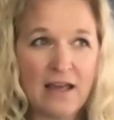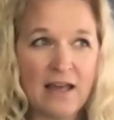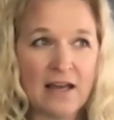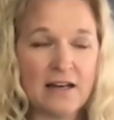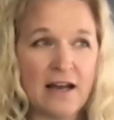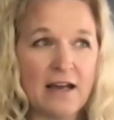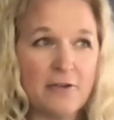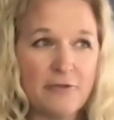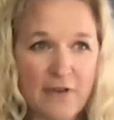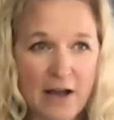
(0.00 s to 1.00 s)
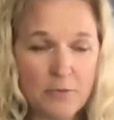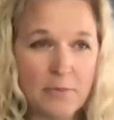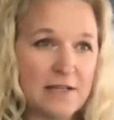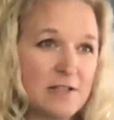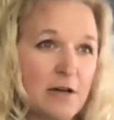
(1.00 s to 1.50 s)
And I have found
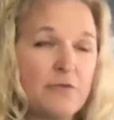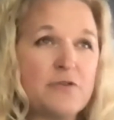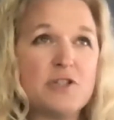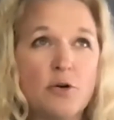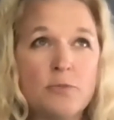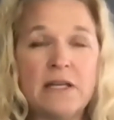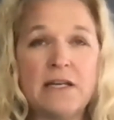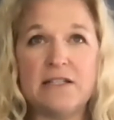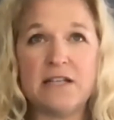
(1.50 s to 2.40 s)
myself so many